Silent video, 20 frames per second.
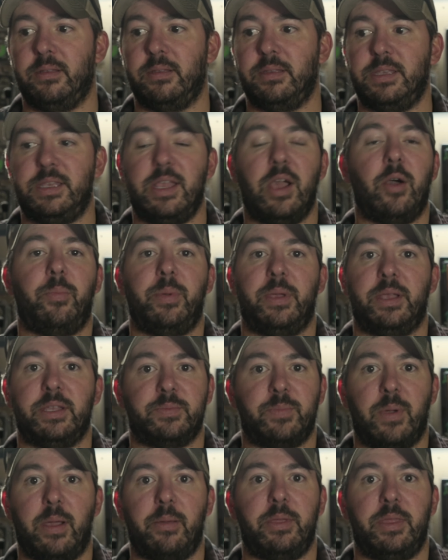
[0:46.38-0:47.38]
yelping is
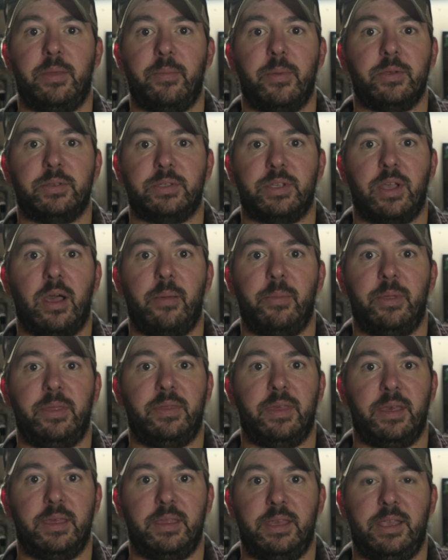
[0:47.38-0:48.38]
probably the most common
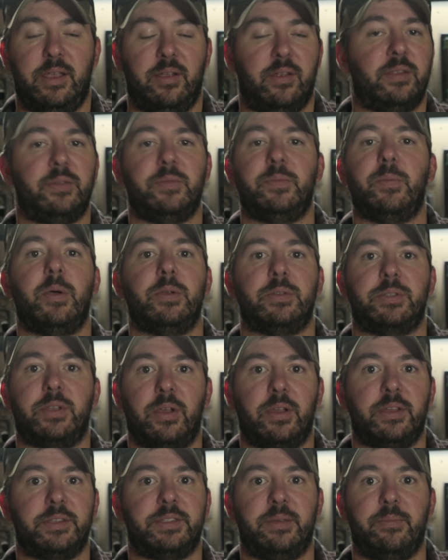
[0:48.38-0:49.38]
thing to hear, and there's most
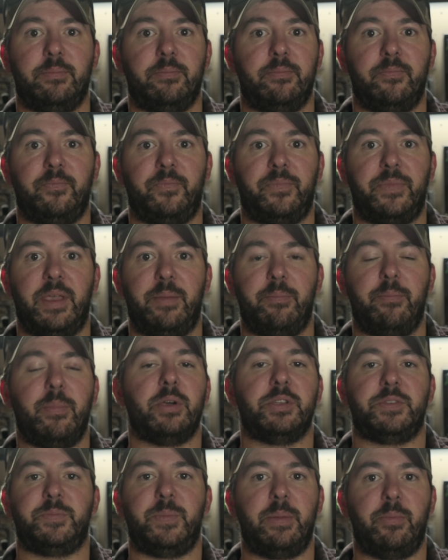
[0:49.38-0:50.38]
calls that
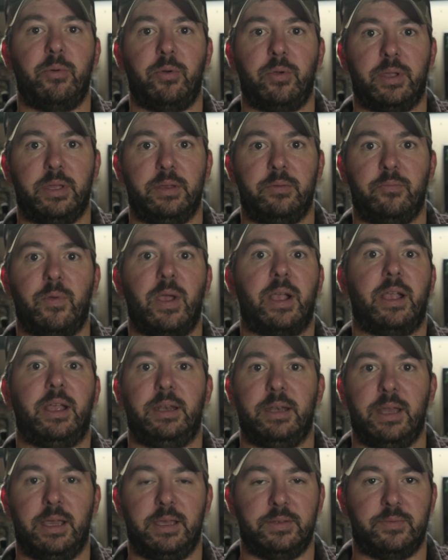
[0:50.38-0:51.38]
most people can
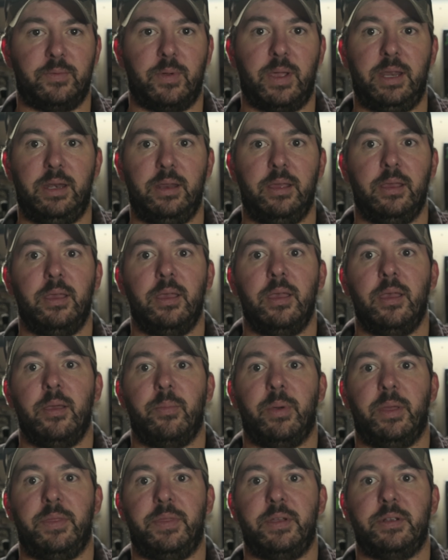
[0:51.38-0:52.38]
recognize, right?
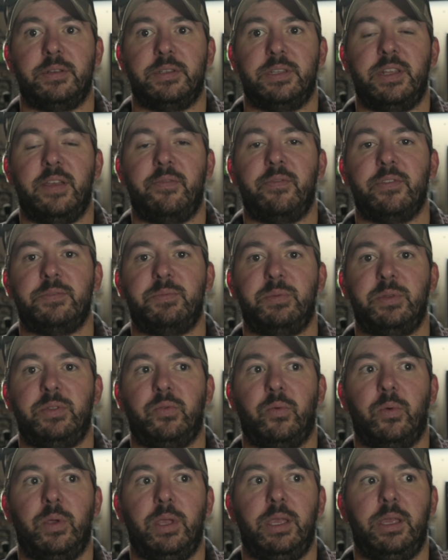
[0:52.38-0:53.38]
But there's a difference
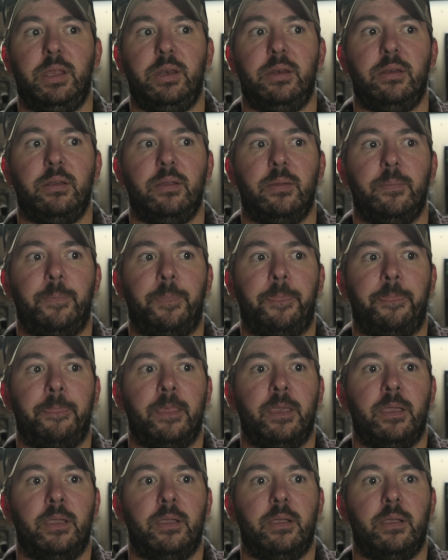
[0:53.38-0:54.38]
between
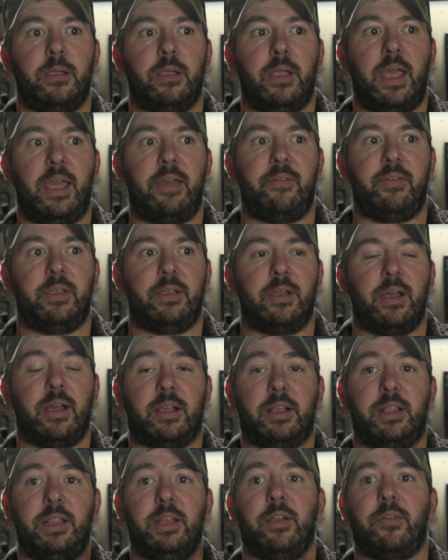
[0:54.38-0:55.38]
having a
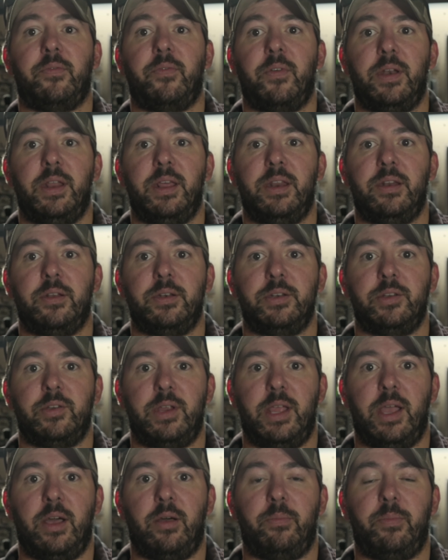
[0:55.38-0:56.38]
clear front end on your
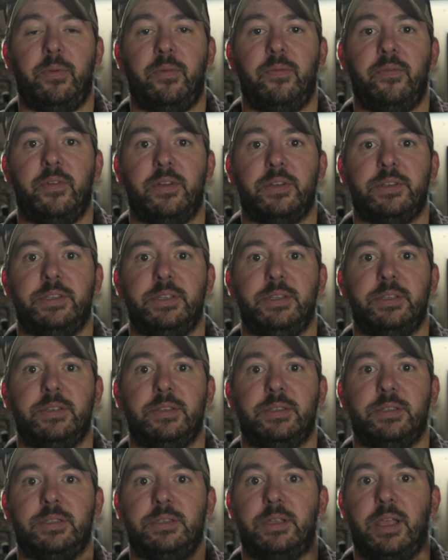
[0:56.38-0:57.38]
yelp
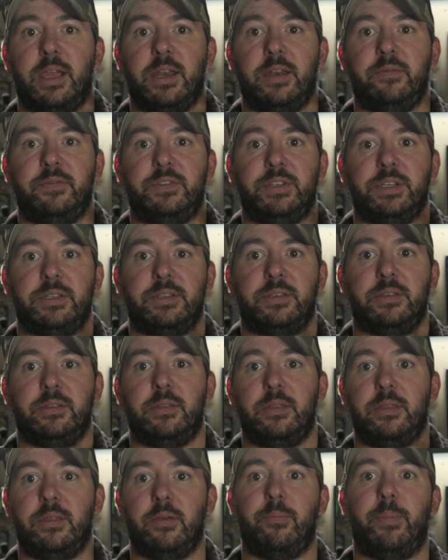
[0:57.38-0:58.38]
versus kind of
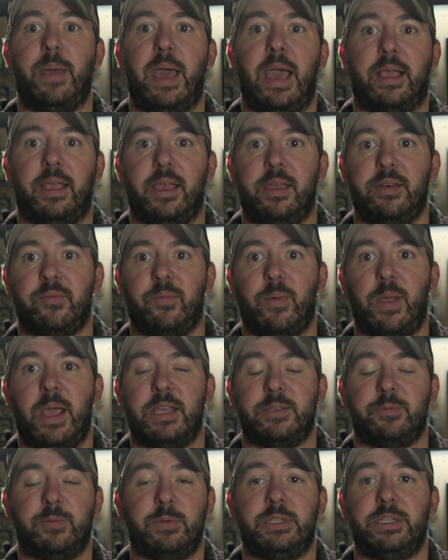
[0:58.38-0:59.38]
just the back end
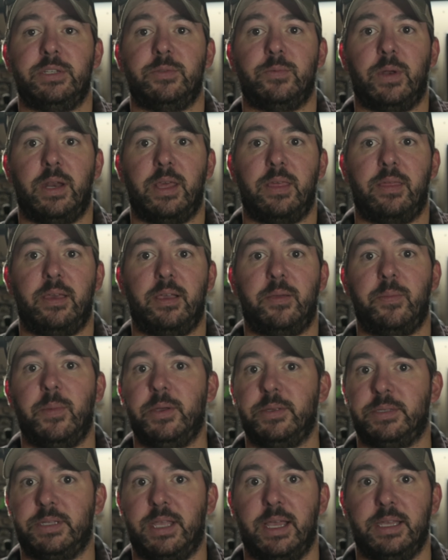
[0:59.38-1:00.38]
rasp, which is what I think
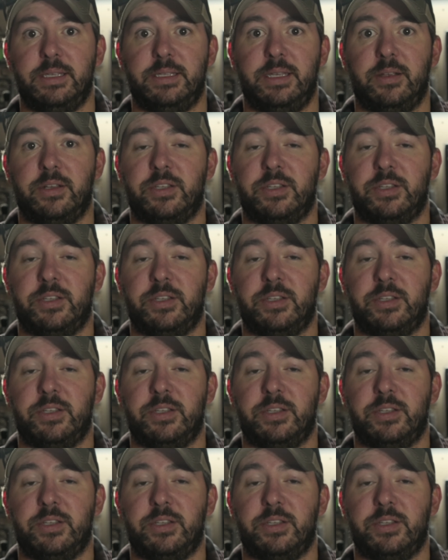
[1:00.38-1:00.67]
most guys hear,